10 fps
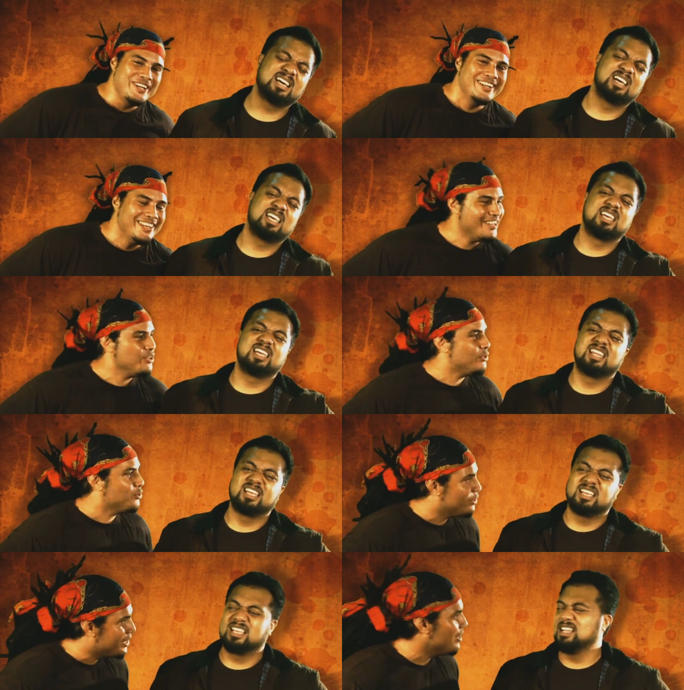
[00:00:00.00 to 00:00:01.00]
Speaker 1: win again. You
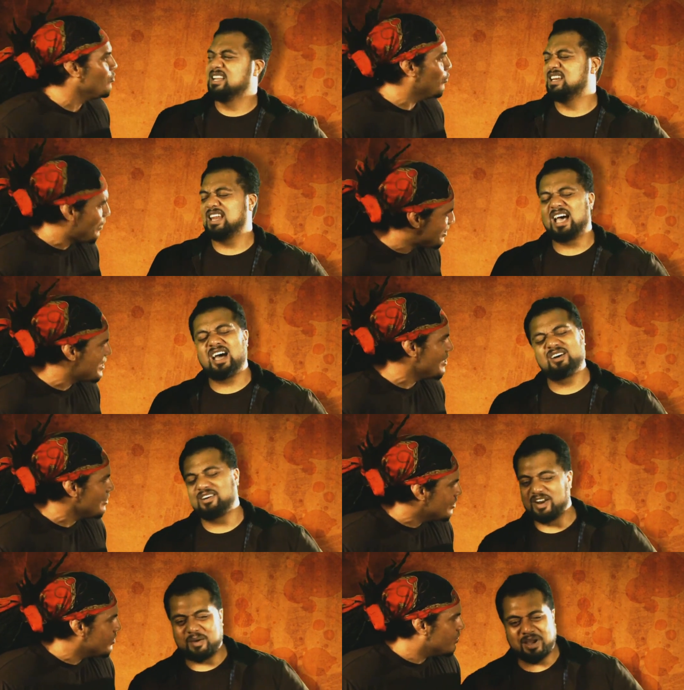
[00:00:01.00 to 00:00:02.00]
want to do it again? On race nah,
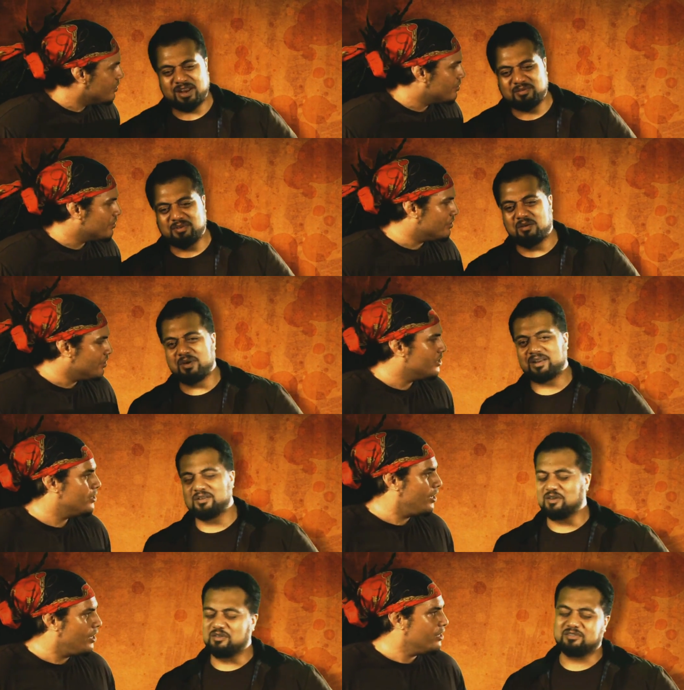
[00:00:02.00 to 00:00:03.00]
Speaker 2: again? No, mate. No, mate.
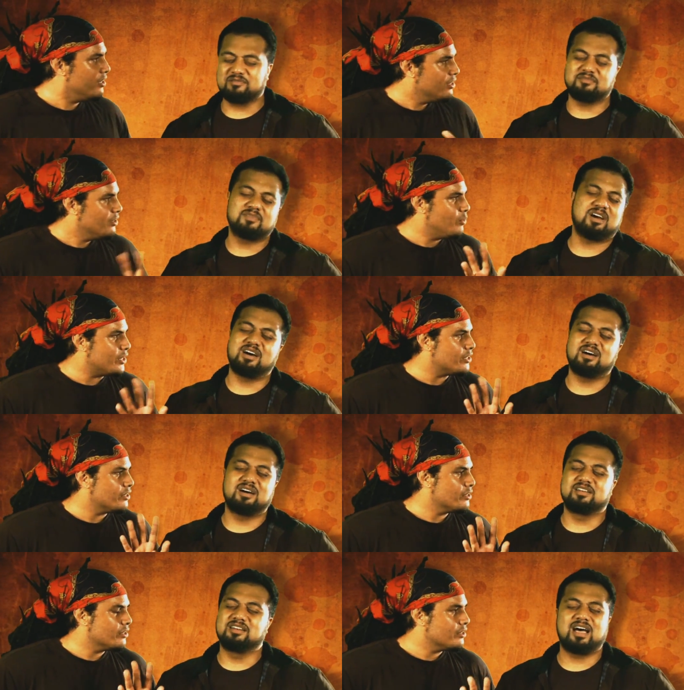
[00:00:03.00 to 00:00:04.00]
No good.
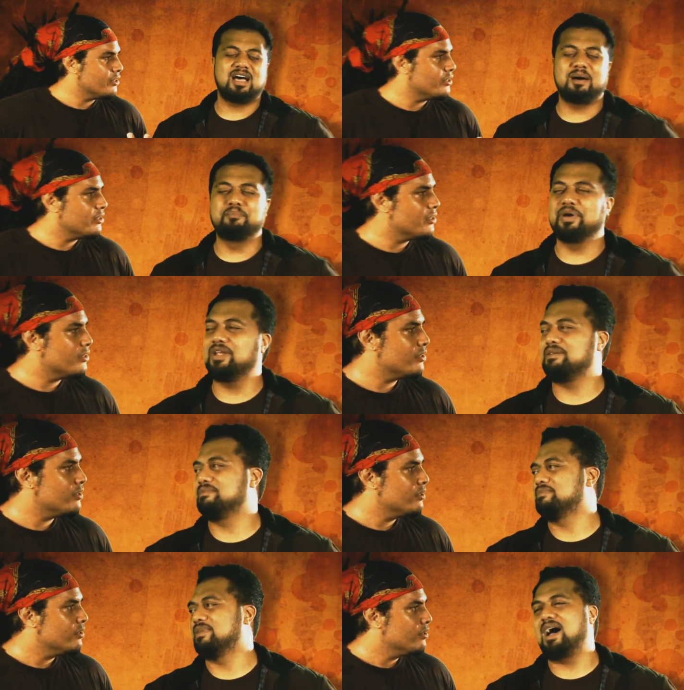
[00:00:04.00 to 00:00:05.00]
Ah, uh, nah. I'm bet.
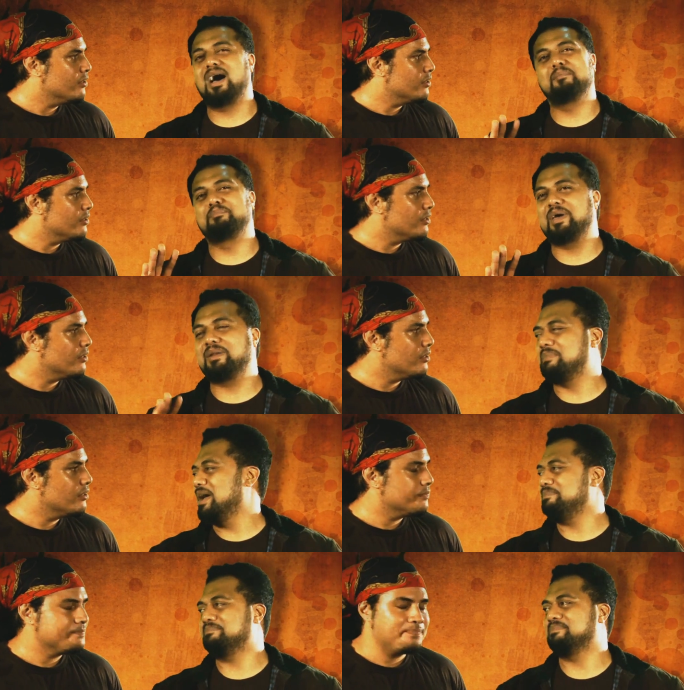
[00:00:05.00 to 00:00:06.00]
I'm bet,
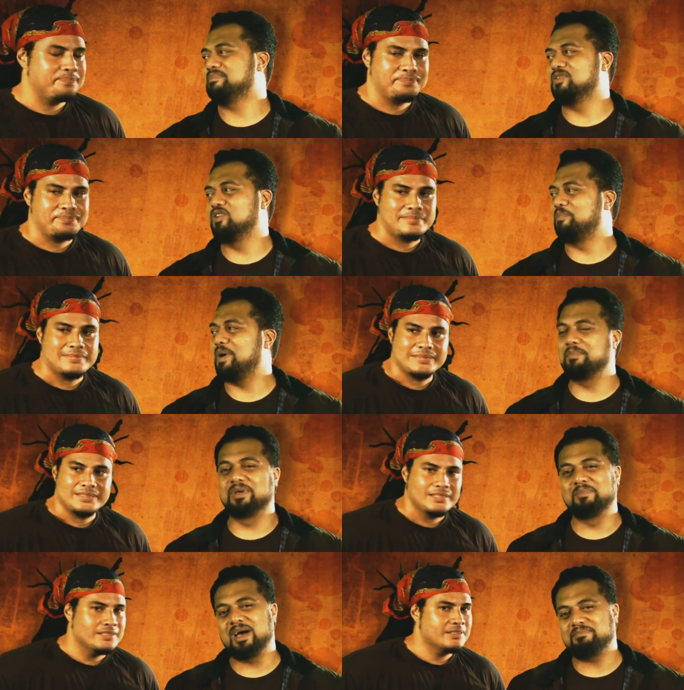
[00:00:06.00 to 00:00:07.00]
mate. You bet
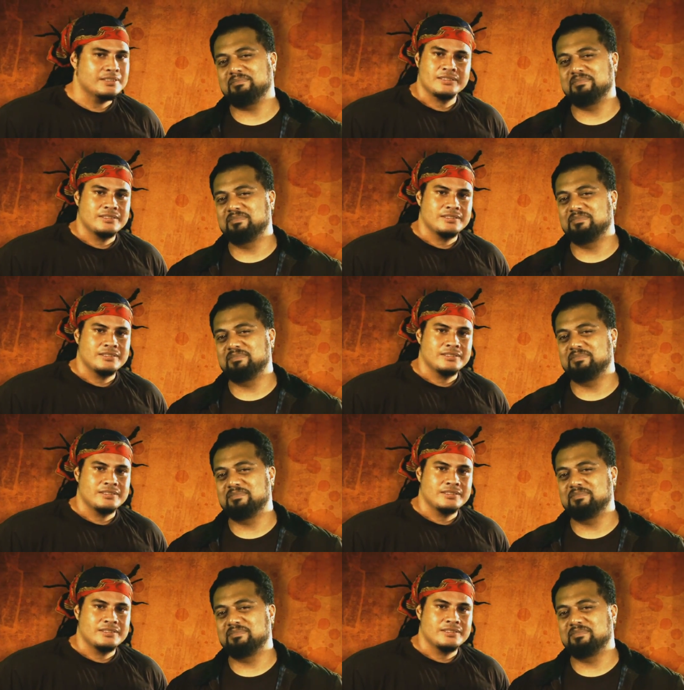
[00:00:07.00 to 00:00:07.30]
me, mate.